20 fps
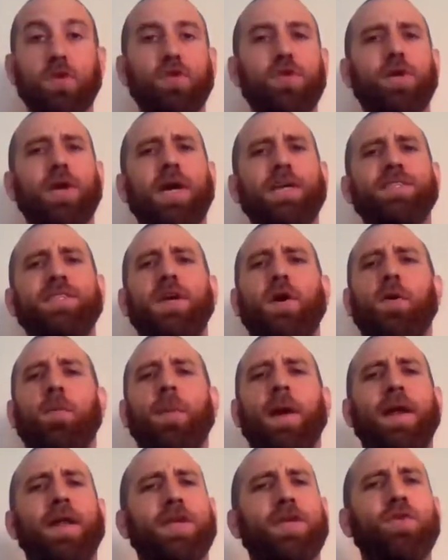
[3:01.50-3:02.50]
guys know I'm
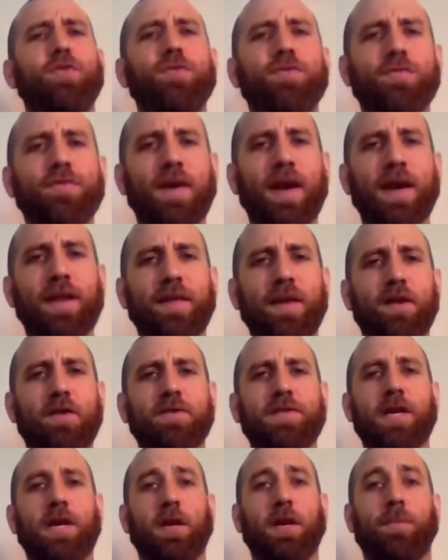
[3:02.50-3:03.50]
not a huge fan of The
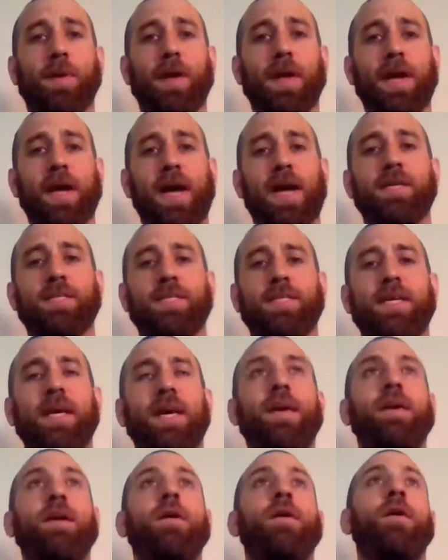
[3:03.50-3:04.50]
Undertaker, but I gotta
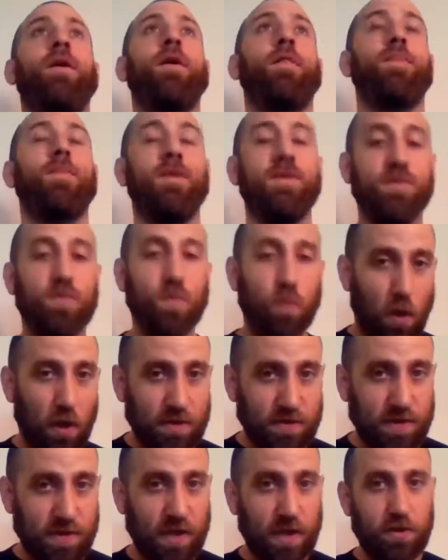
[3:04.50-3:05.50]
say, this
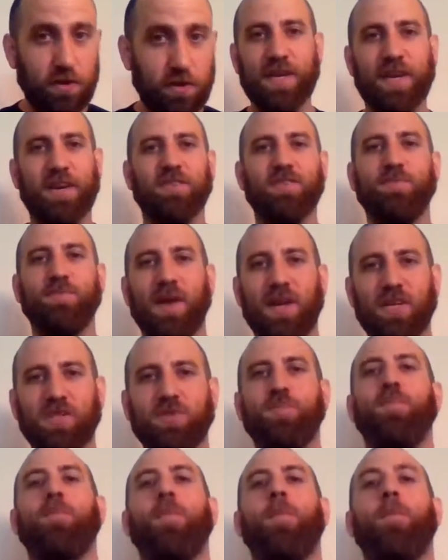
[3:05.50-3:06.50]
was The Undertaker's
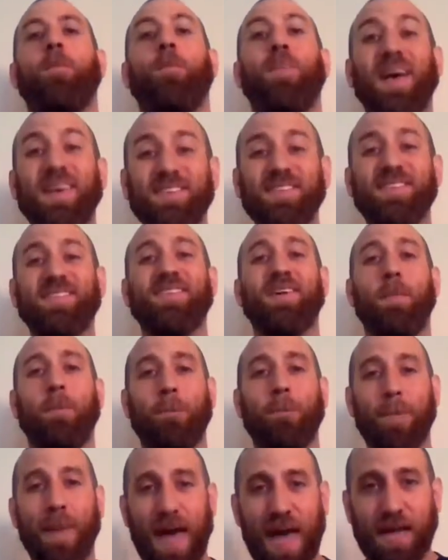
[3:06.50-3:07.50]
best
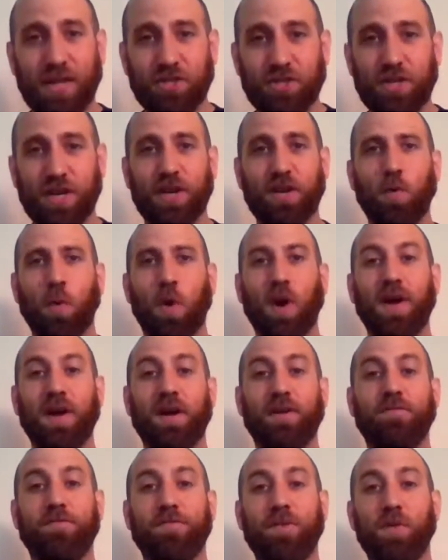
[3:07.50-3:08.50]
match in quite
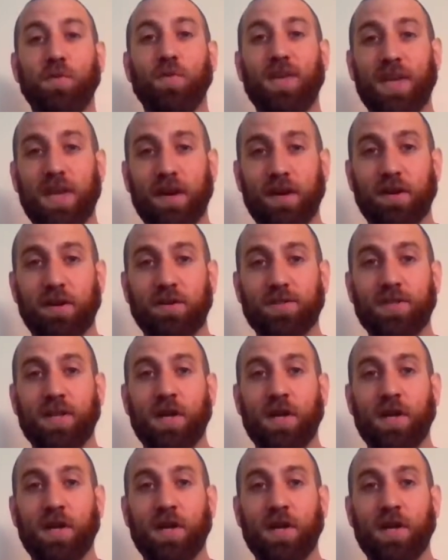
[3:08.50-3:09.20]
a few years.